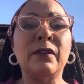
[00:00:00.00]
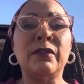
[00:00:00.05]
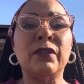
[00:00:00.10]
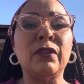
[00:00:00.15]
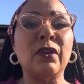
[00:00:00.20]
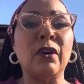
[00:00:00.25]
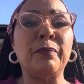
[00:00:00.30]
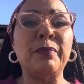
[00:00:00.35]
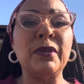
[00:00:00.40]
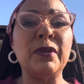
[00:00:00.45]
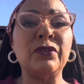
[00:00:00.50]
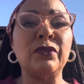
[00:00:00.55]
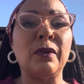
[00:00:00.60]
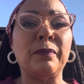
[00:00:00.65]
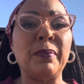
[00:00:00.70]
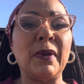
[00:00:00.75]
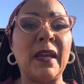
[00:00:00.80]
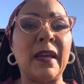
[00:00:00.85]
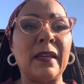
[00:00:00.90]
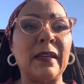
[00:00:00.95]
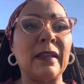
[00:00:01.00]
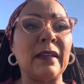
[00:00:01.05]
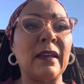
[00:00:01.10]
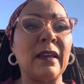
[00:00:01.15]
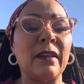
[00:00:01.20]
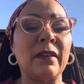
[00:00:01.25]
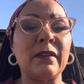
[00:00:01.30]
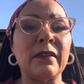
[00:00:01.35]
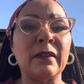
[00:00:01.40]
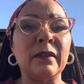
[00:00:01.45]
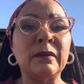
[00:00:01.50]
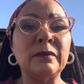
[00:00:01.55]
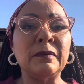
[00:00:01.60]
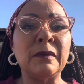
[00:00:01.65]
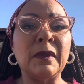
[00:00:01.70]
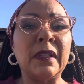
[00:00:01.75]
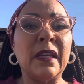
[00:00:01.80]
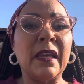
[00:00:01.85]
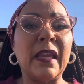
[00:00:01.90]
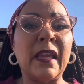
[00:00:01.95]
Put your plan together.
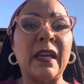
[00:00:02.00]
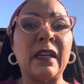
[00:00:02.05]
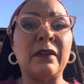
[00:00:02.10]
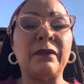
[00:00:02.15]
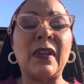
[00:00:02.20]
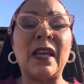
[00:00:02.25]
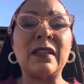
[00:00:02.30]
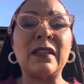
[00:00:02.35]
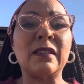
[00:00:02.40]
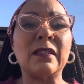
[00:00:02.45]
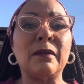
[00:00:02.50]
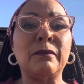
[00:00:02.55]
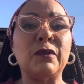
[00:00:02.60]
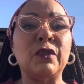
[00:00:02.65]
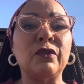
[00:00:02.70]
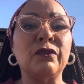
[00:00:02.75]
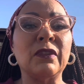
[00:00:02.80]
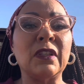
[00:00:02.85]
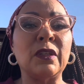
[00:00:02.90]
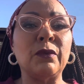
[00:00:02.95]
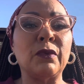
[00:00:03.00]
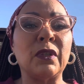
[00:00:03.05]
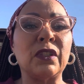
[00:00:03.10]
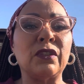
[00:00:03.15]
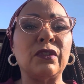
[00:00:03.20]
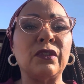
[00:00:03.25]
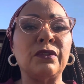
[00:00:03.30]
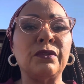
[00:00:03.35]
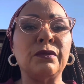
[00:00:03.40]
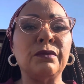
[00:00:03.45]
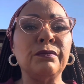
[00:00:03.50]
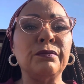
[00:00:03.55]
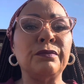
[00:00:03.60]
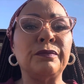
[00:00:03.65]
And if that's something you really want to do,